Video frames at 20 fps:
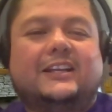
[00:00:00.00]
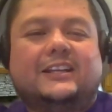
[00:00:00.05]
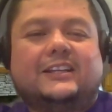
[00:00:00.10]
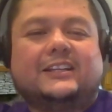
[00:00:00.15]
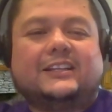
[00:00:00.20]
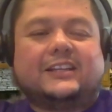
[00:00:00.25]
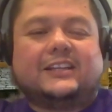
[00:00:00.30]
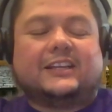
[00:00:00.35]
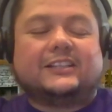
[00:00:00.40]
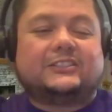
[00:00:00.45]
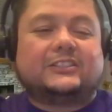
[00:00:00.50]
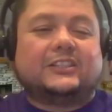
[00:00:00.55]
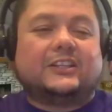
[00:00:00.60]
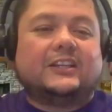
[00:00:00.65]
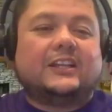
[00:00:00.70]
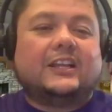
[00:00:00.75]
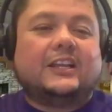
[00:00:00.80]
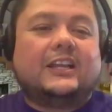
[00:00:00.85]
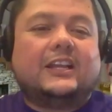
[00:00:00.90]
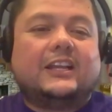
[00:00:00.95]
I saw.
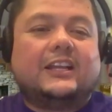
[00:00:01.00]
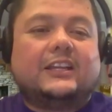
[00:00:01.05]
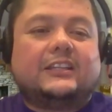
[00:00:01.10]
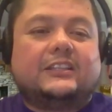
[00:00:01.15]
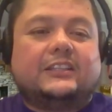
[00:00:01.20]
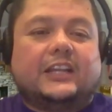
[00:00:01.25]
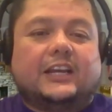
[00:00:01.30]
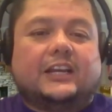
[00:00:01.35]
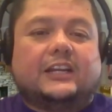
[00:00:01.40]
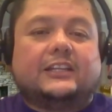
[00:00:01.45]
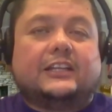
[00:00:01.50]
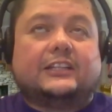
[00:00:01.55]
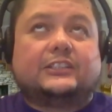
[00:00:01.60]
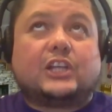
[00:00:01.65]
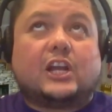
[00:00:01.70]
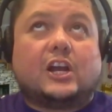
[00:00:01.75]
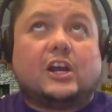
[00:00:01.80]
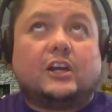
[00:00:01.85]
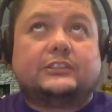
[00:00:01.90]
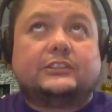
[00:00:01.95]
Yeah, it's
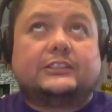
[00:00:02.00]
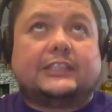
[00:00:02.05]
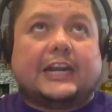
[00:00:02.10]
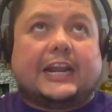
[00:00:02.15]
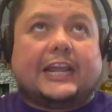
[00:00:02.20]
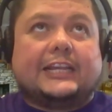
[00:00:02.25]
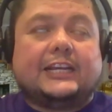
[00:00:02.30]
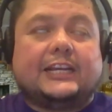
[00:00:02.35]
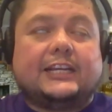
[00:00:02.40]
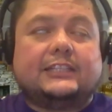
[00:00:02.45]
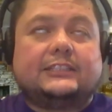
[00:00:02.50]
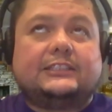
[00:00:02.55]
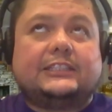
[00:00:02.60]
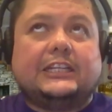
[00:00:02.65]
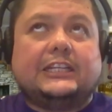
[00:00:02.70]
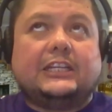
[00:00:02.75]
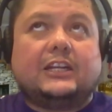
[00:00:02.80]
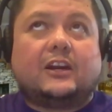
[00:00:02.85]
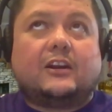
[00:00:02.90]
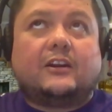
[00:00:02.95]
called Traiga,
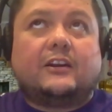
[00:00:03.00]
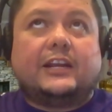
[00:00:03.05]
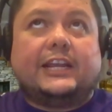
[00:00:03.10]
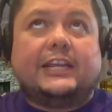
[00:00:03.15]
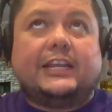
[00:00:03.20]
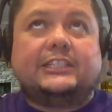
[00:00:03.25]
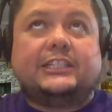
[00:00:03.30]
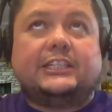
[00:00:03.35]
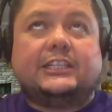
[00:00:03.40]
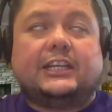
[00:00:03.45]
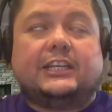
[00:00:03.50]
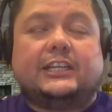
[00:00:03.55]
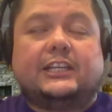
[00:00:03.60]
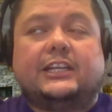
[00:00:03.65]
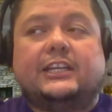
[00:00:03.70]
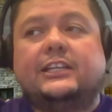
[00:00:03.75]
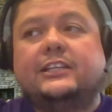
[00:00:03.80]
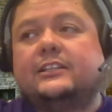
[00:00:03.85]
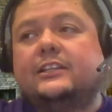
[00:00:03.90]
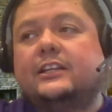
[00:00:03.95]

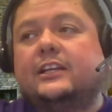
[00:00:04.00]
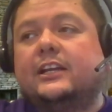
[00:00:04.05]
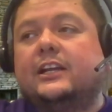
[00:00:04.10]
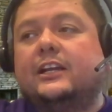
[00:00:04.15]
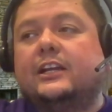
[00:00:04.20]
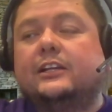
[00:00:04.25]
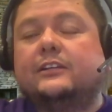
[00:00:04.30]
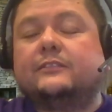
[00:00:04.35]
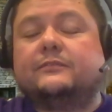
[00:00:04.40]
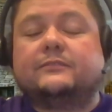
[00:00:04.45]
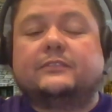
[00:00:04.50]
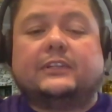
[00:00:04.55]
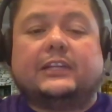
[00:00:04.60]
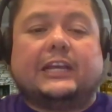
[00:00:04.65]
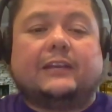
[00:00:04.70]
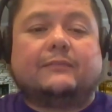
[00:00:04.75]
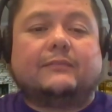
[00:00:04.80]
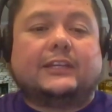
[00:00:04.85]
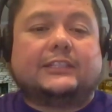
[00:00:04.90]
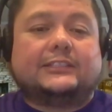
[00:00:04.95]
Tragia.
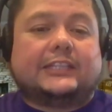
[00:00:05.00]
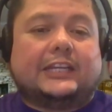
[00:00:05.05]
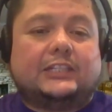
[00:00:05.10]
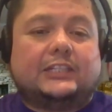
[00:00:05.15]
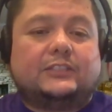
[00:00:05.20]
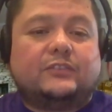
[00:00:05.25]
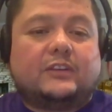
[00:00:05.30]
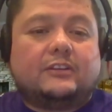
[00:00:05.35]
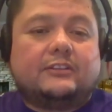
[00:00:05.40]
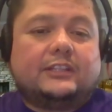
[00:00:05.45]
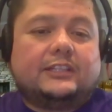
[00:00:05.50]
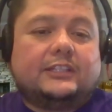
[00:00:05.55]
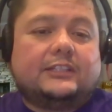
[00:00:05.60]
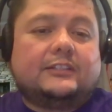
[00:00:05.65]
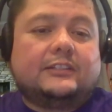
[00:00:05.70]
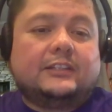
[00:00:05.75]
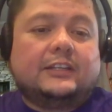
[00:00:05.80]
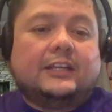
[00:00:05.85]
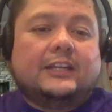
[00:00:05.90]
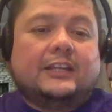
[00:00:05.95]
Am I satisfied with it?
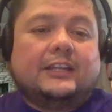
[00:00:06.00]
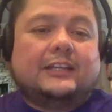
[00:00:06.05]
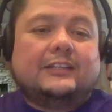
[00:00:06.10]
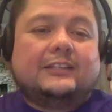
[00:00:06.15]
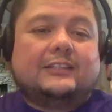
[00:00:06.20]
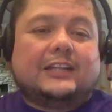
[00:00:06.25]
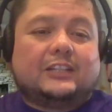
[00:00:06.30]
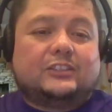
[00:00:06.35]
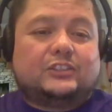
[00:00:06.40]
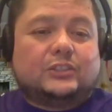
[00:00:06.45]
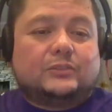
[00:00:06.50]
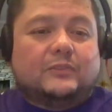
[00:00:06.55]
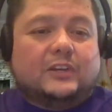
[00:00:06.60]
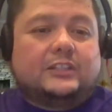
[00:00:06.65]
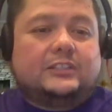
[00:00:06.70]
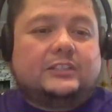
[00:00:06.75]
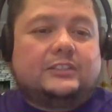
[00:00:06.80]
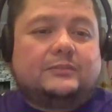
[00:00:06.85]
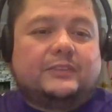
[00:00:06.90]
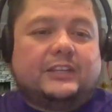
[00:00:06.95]
Not so
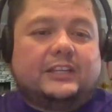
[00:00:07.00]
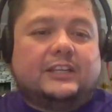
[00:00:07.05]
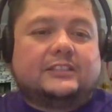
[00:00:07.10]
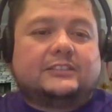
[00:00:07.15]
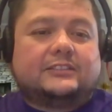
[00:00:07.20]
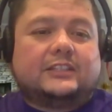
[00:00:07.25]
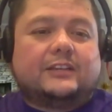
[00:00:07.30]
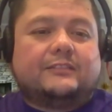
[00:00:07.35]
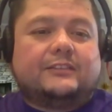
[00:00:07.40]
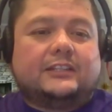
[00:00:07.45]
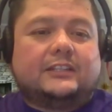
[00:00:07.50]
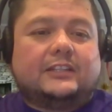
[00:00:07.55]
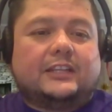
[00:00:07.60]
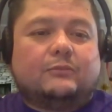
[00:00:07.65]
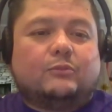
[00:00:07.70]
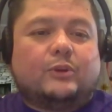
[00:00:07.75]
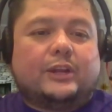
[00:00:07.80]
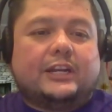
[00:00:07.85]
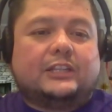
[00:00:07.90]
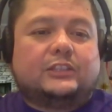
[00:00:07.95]
much, because I mean it
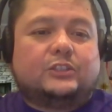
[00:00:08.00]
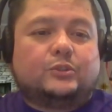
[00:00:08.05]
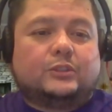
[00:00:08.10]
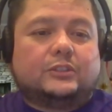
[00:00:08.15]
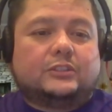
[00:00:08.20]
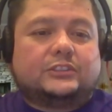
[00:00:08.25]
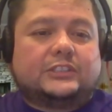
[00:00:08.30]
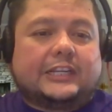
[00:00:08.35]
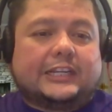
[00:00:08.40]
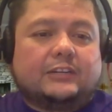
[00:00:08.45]
went into a second